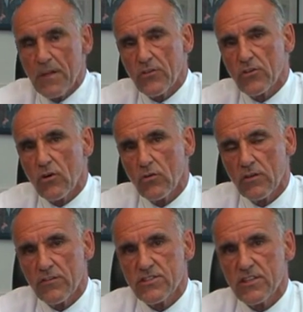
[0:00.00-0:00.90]
Now the
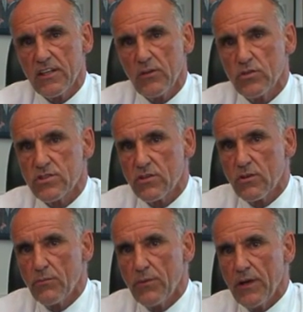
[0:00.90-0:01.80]
goal of the study was to
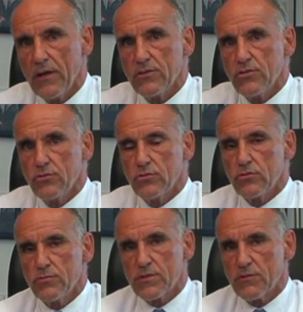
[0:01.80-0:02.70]
compare two
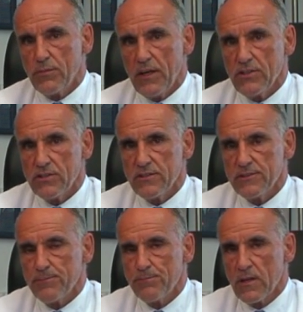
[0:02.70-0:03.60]
groups of
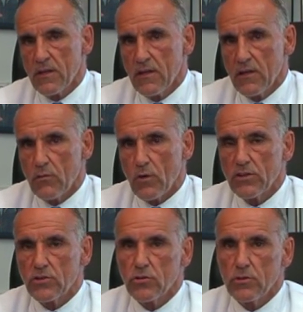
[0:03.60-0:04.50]
patients.
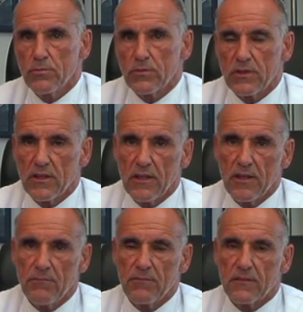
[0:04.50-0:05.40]
One group
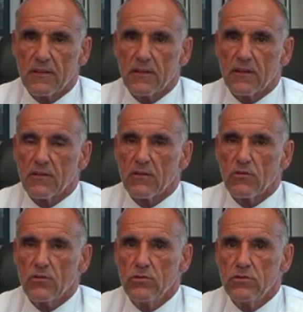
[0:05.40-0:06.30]

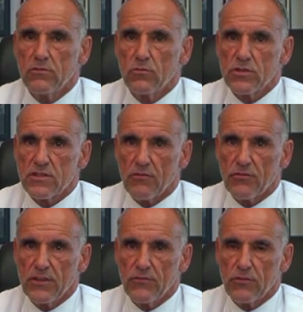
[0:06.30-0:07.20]
who was
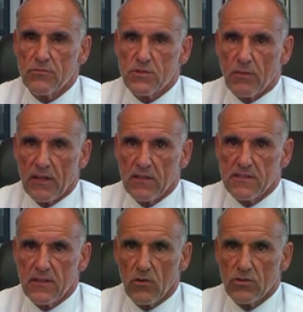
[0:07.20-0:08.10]
suffering from spinal
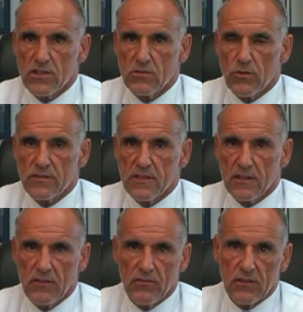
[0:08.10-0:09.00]
stenosis with
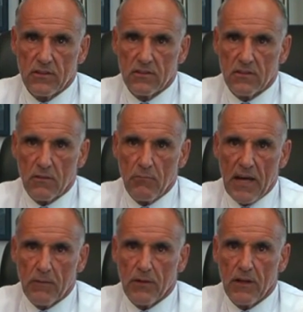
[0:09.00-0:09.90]
significant
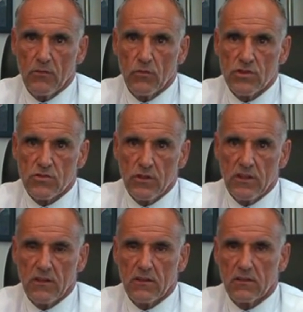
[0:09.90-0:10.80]
back pain was
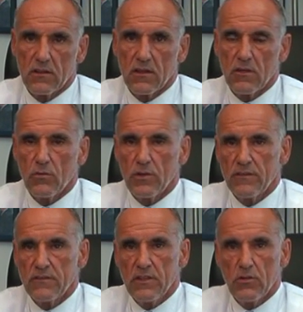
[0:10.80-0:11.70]
treated
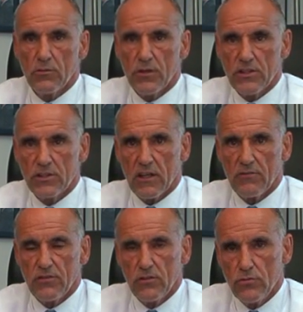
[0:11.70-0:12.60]
with decompression
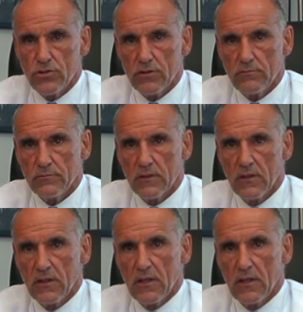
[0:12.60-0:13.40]
and fusion,